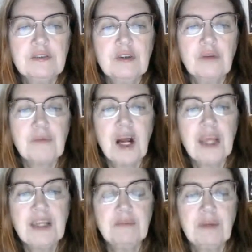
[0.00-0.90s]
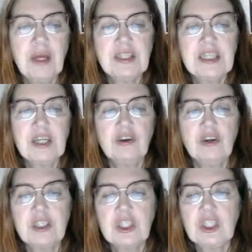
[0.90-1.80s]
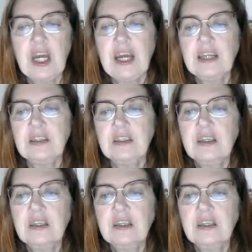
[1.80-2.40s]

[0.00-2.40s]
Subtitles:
or mine, and Beth's here at the chat